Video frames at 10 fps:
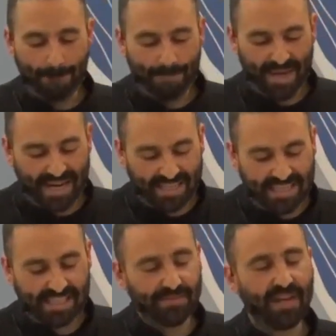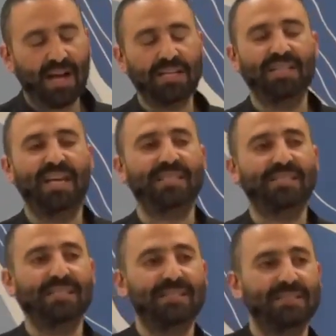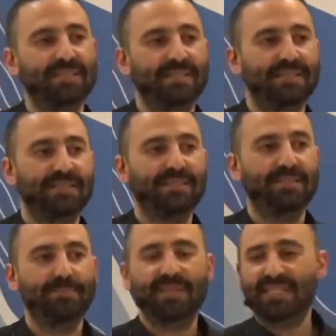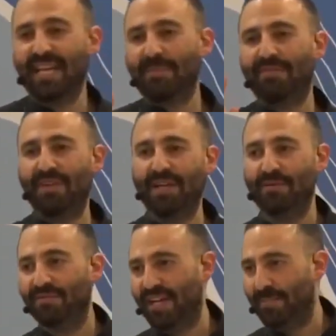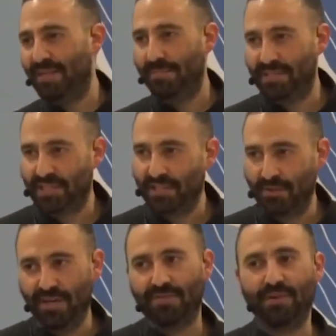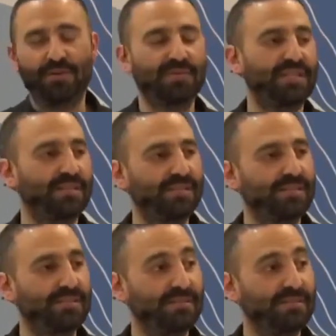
but at least give God a chance. Because like my friend who invited me to Michigan, you never know the results.